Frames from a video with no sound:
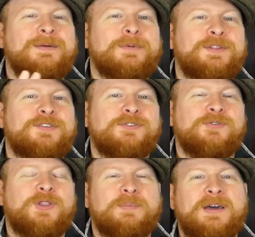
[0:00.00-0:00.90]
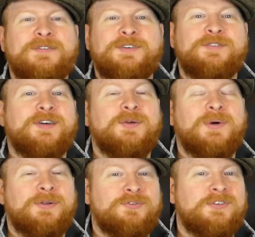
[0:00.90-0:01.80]
but this is for the benefit of
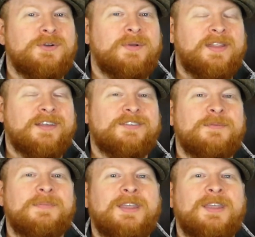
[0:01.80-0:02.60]
anyone who's new to this.